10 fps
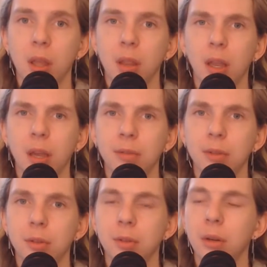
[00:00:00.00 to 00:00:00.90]
They have
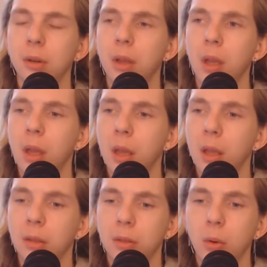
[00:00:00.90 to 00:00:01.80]
to.
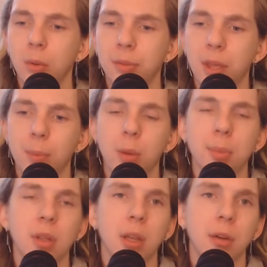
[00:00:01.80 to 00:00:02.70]
Their
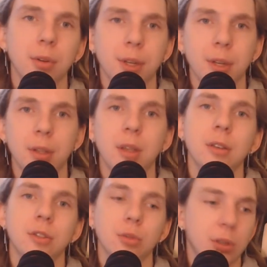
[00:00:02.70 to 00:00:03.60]
popularity in the
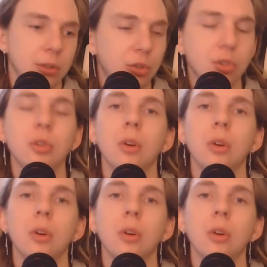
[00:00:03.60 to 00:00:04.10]
industry has just gotten